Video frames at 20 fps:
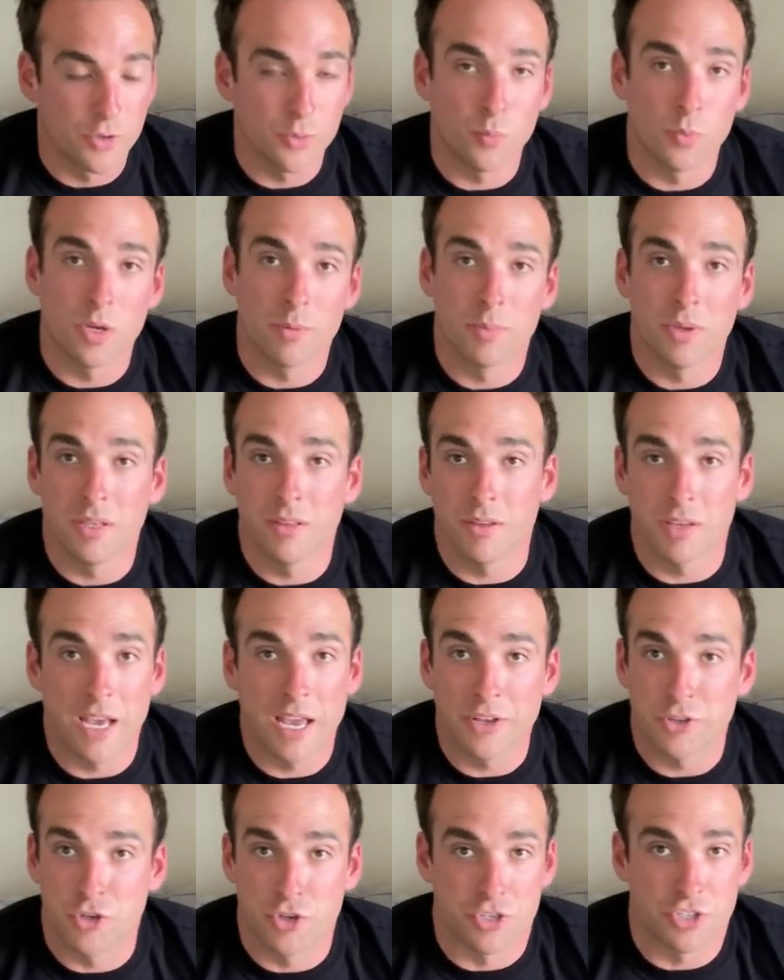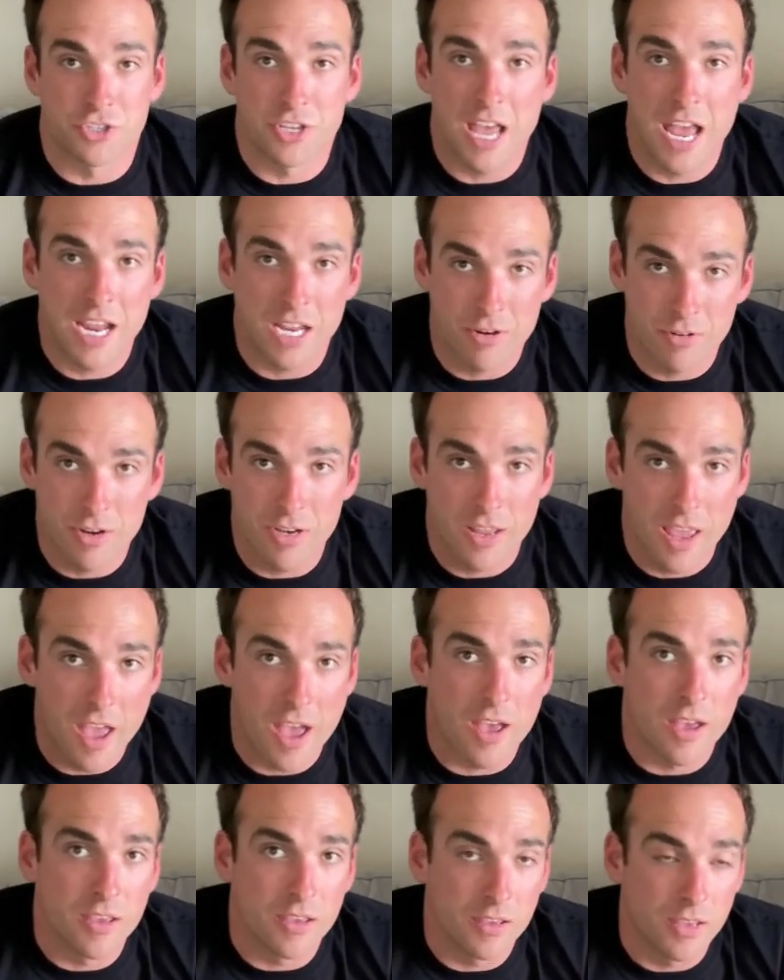Would it be just as accurate?
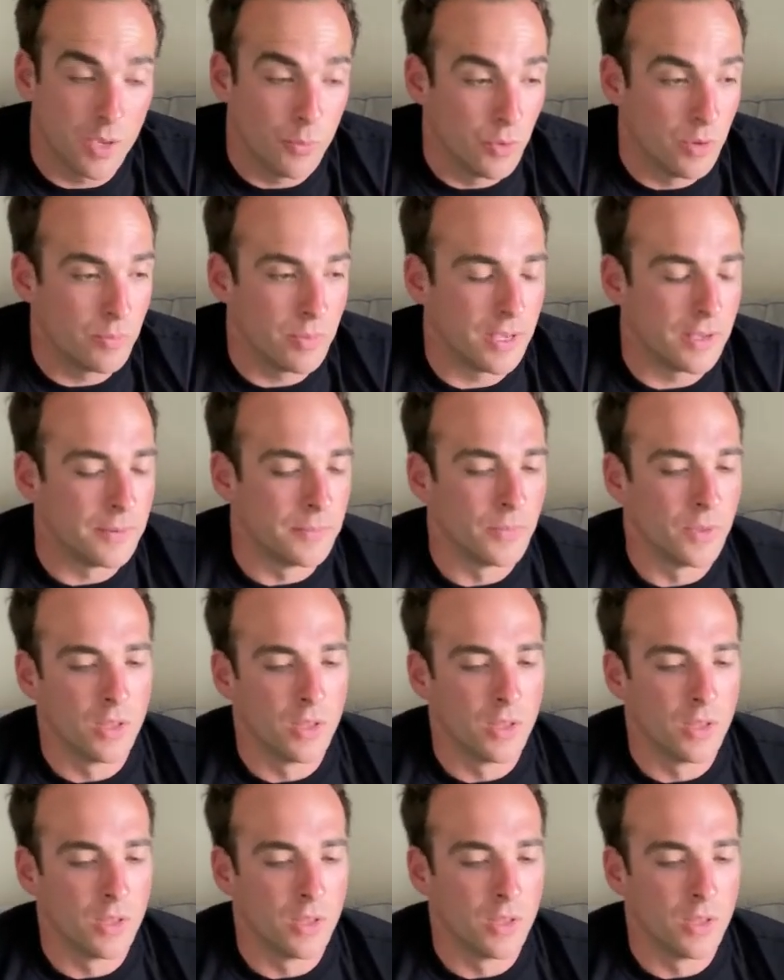Yeah, it would be.